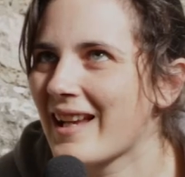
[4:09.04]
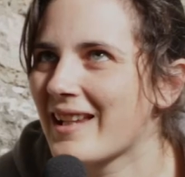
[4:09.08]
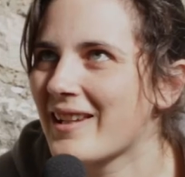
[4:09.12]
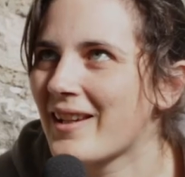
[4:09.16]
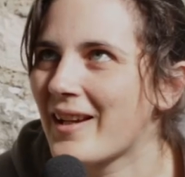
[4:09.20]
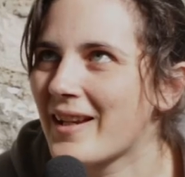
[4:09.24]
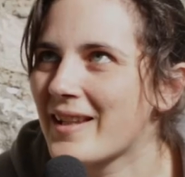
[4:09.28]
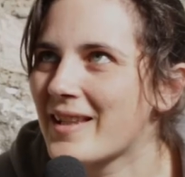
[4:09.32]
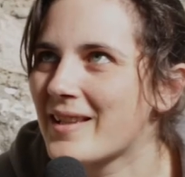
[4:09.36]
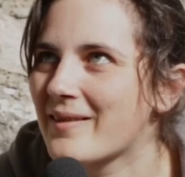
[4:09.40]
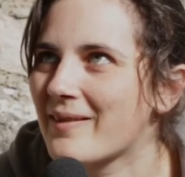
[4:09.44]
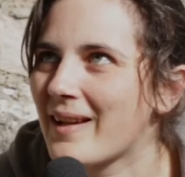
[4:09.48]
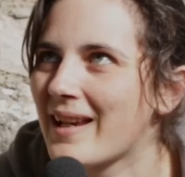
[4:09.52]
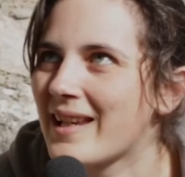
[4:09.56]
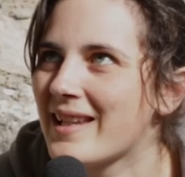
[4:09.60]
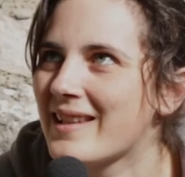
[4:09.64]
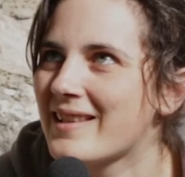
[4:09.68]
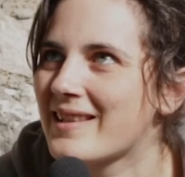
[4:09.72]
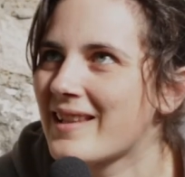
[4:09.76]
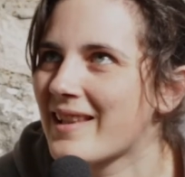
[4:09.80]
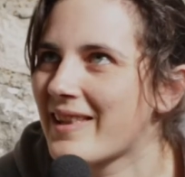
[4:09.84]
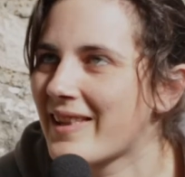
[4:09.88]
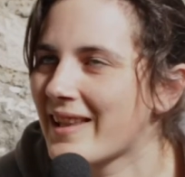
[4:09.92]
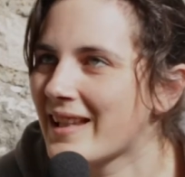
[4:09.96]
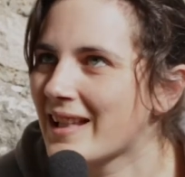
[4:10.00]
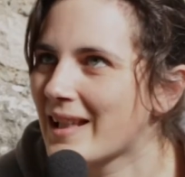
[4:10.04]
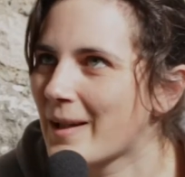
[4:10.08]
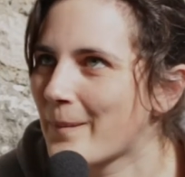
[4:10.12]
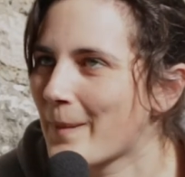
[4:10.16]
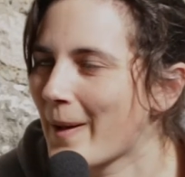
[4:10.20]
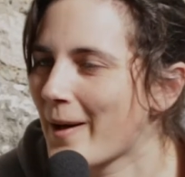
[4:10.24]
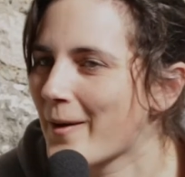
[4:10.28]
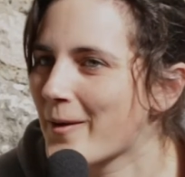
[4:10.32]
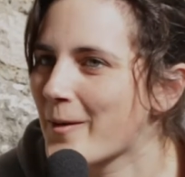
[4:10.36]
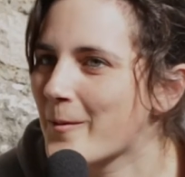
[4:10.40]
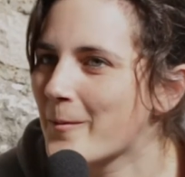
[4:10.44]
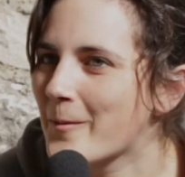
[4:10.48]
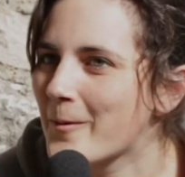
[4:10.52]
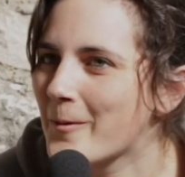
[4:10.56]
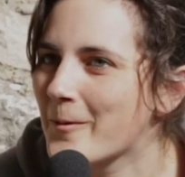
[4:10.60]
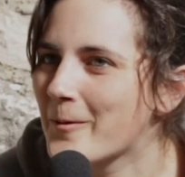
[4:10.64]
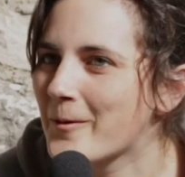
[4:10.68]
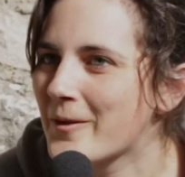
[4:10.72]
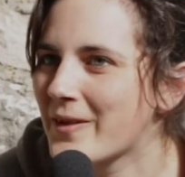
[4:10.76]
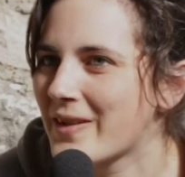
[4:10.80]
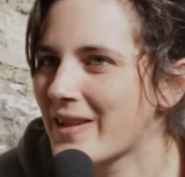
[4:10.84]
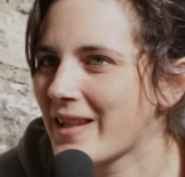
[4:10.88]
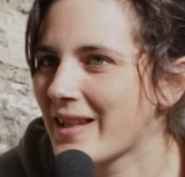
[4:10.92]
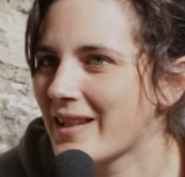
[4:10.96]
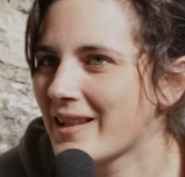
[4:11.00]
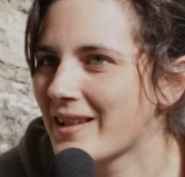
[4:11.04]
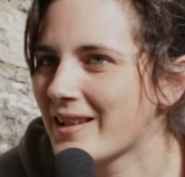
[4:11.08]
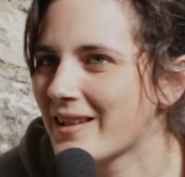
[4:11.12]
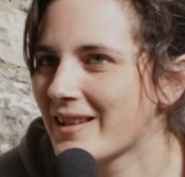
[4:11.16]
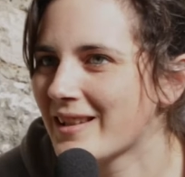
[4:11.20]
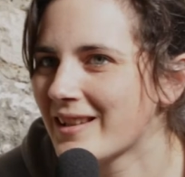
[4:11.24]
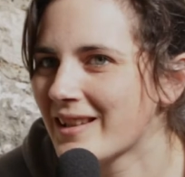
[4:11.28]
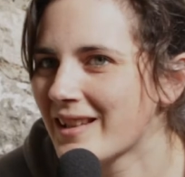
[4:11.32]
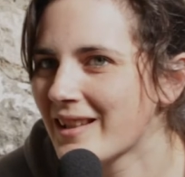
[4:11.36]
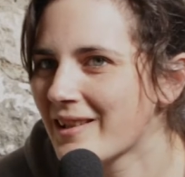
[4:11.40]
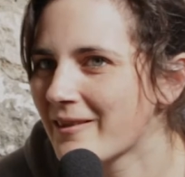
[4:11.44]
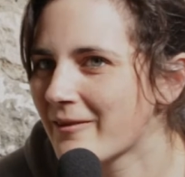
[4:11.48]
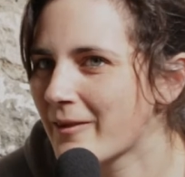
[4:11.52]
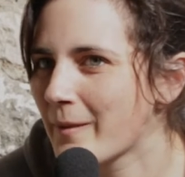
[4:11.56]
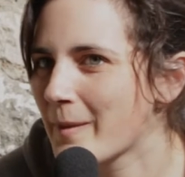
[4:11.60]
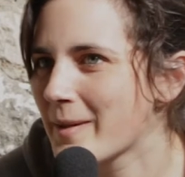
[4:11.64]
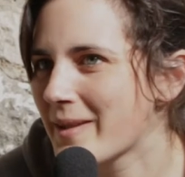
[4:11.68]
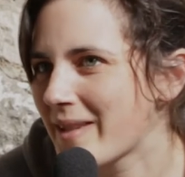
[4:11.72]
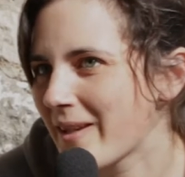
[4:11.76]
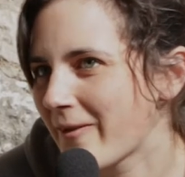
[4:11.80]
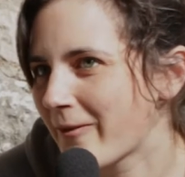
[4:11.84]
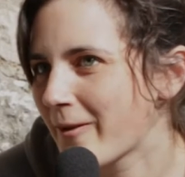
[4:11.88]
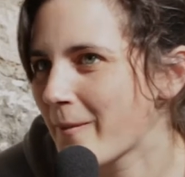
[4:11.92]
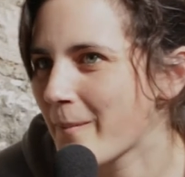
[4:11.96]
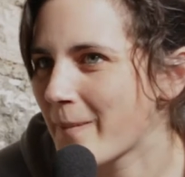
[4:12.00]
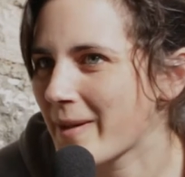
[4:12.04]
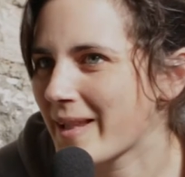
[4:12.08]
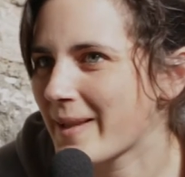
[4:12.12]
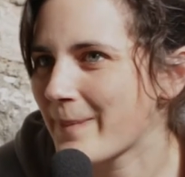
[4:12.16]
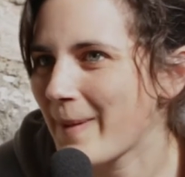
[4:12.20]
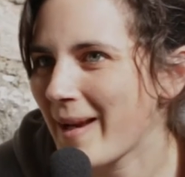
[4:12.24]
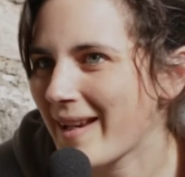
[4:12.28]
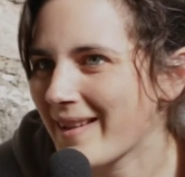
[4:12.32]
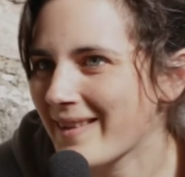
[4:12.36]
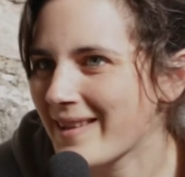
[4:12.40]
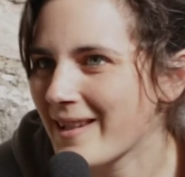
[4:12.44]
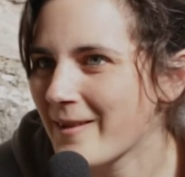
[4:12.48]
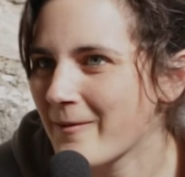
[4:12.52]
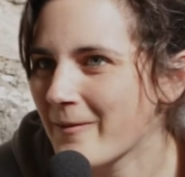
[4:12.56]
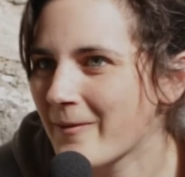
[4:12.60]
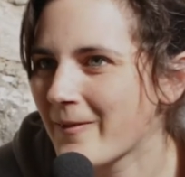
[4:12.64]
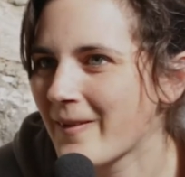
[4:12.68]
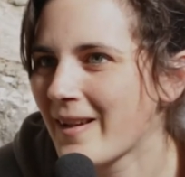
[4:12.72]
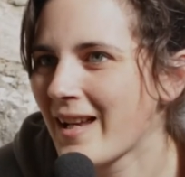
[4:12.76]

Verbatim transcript: a nice way to think about walls in, from a different perspective,